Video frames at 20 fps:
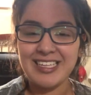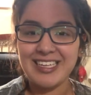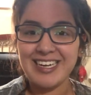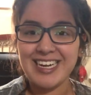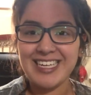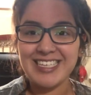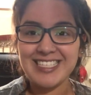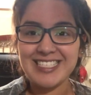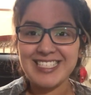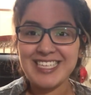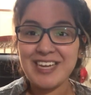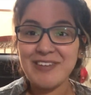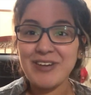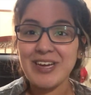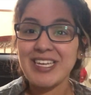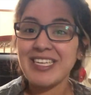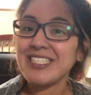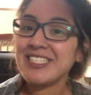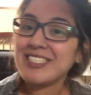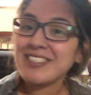Alright, let's get
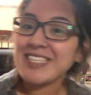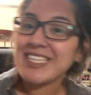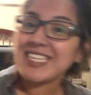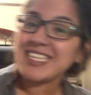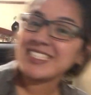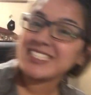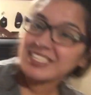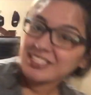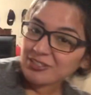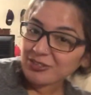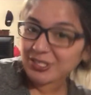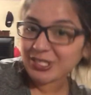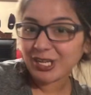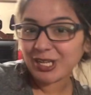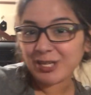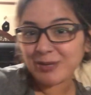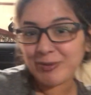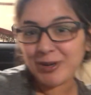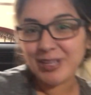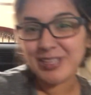right into it because I know
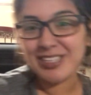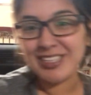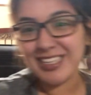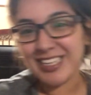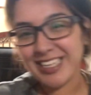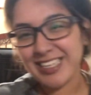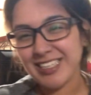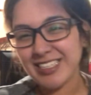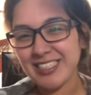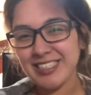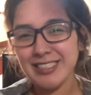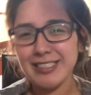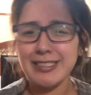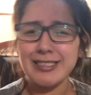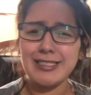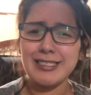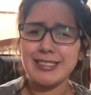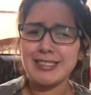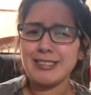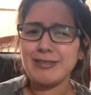y'all are probably like,
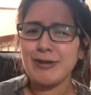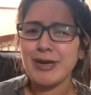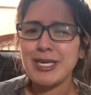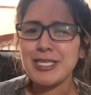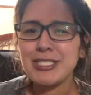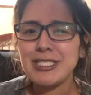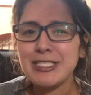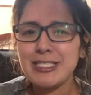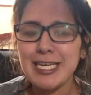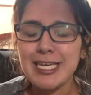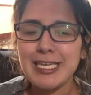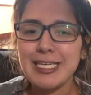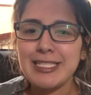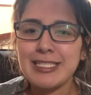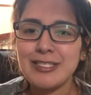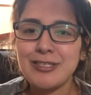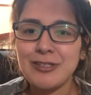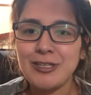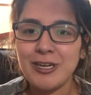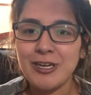uh, why is she taking
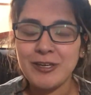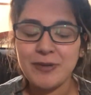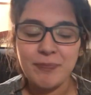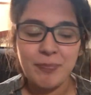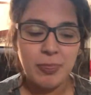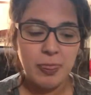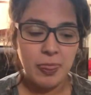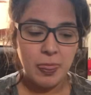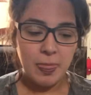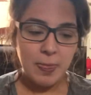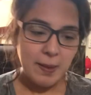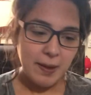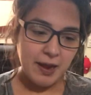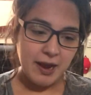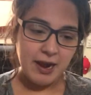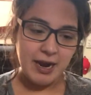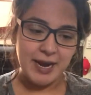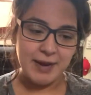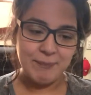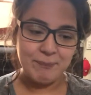so long?
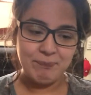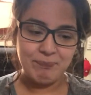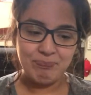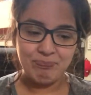Alright.